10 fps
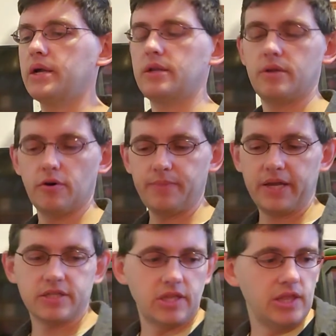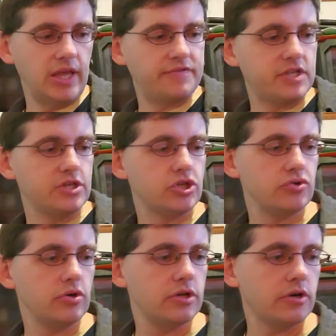going to go back to the left
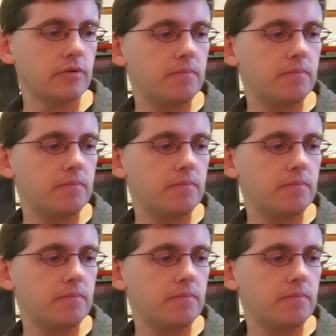controller